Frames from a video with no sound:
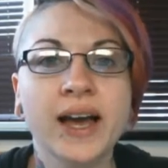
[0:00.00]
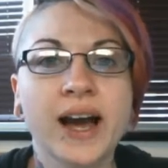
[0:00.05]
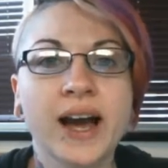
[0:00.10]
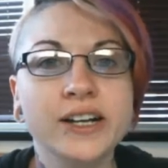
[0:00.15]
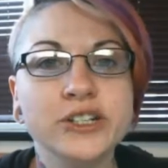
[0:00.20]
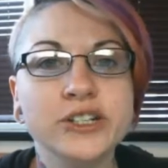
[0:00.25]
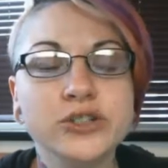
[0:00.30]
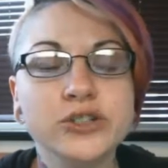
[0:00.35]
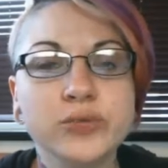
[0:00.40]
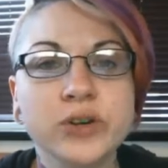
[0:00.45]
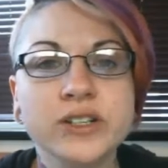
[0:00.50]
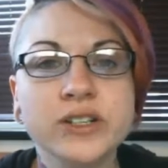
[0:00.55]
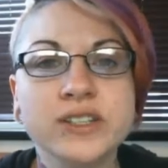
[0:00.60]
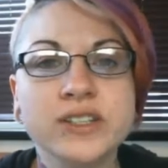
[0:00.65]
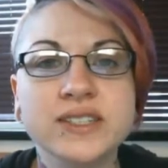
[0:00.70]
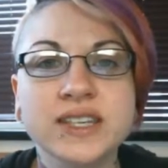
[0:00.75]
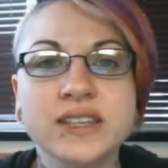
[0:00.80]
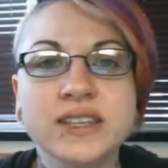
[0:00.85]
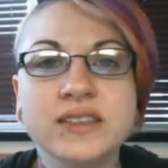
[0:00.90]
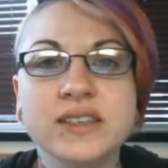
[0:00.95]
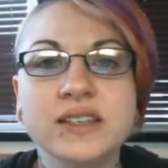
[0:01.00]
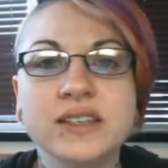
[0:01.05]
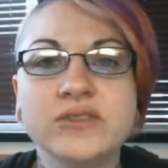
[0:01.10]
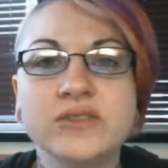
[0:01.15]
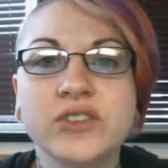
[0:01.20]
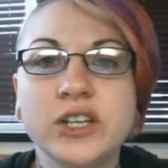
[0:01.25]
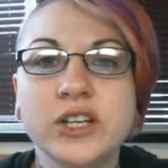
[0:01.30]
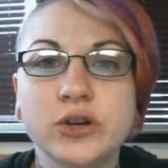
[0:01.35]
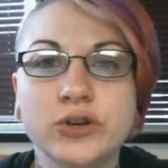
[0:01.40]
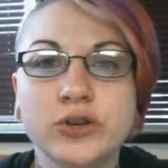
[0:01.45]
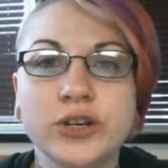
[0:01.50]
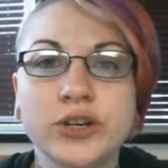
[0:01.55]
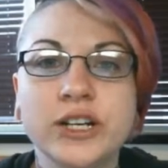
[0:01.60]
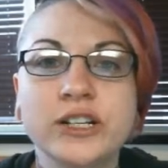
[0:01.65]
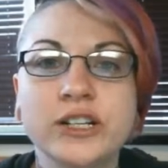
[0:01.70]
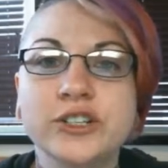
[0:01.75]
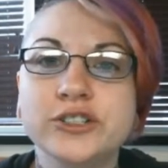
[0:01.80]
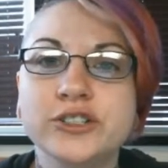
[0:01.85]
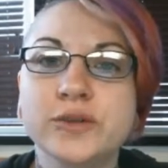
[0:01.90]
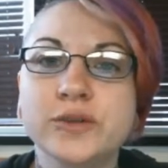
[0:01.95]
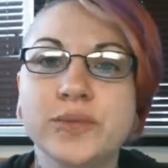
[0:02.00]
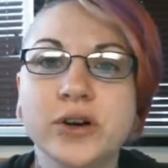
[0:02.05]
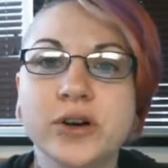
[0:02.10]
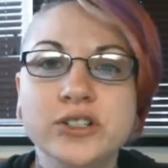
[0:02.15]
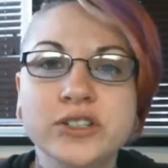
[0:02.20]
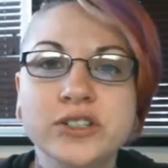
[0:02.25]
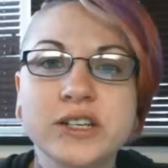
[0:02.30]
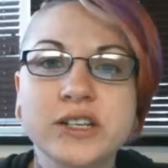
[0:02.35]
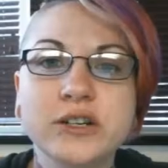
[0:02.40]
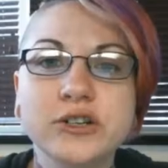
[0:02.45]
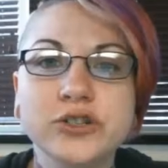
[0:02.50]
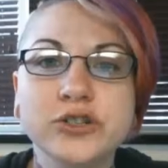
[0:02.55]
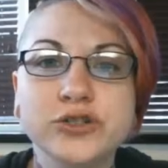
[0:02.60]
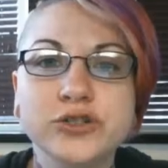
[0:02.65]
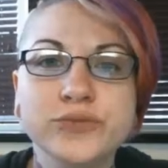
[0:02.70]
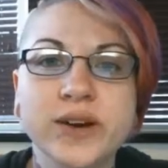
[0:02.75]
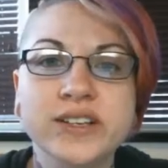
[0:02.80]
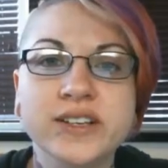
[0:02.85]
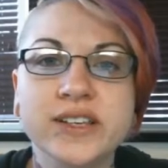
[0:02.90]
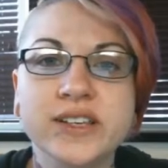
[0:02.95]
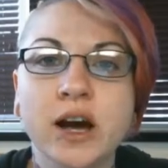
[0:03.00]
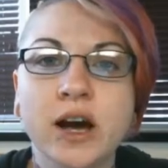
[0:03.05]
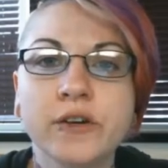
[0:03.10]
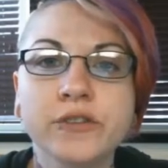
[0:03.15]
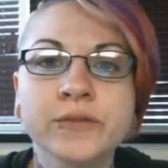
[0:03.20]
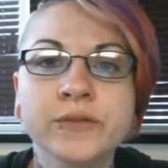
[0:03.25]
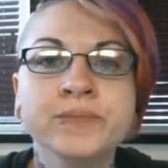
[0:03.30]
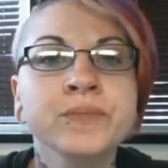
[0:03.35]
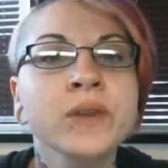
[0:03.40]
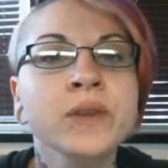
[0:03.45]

I just wanted to send this video greeting just to personally introduce myself.